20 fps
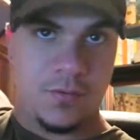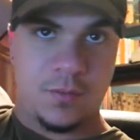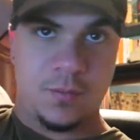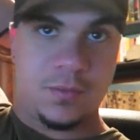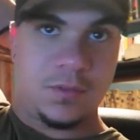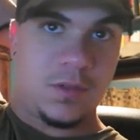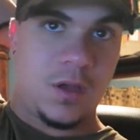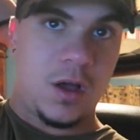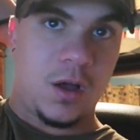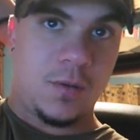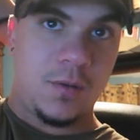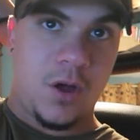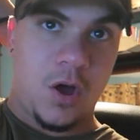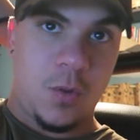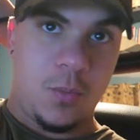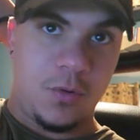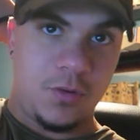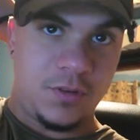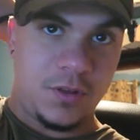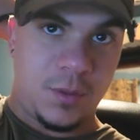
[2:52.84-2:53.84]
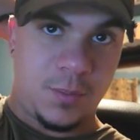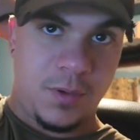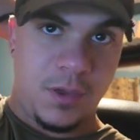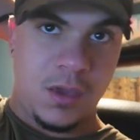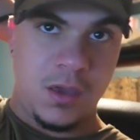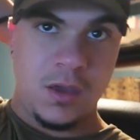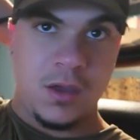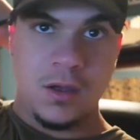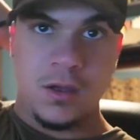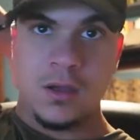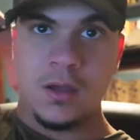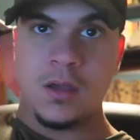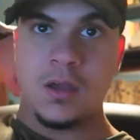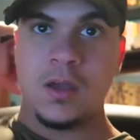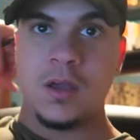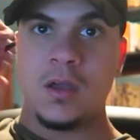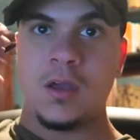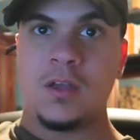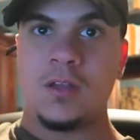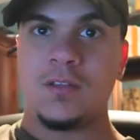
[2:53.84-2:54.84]
from elbows up here
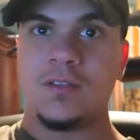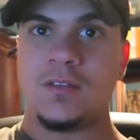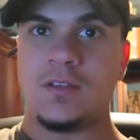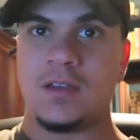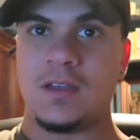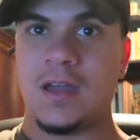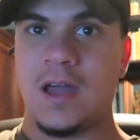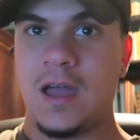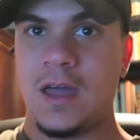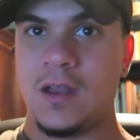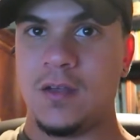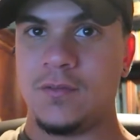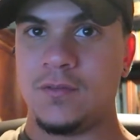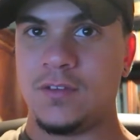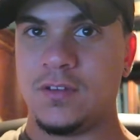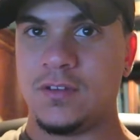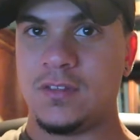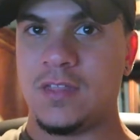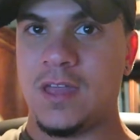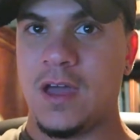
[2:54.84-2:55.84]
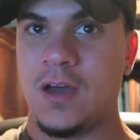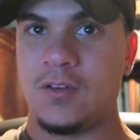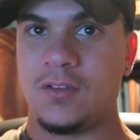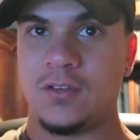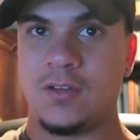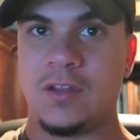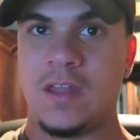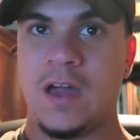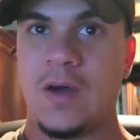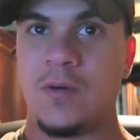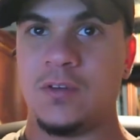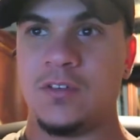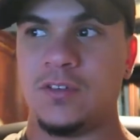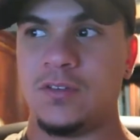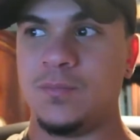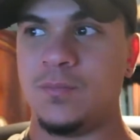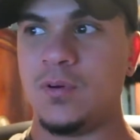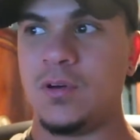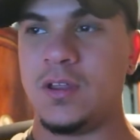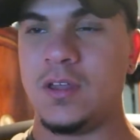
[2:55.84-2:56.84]
to kind of just down. So now we're
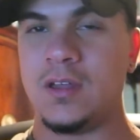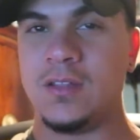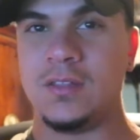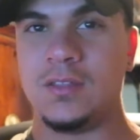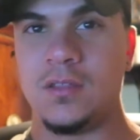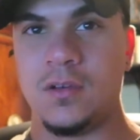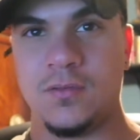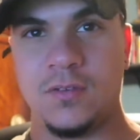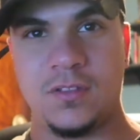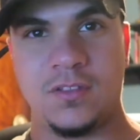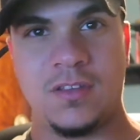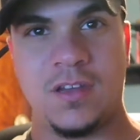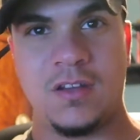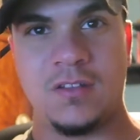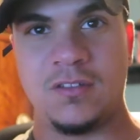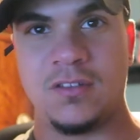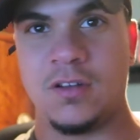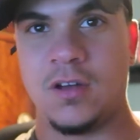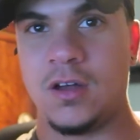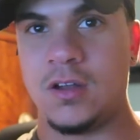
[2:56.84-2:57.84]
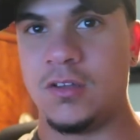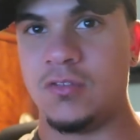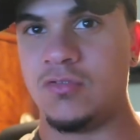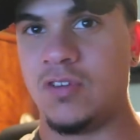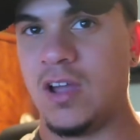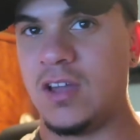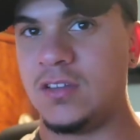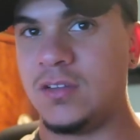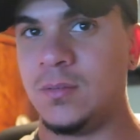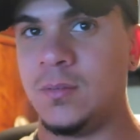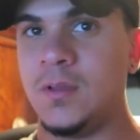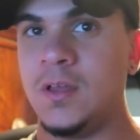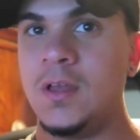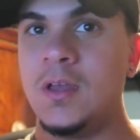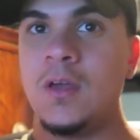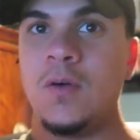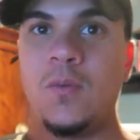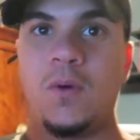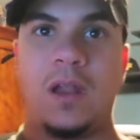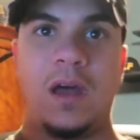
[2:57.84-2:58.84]
just putting a different tension on the tricep.
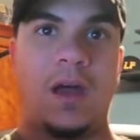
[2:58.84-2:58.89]
When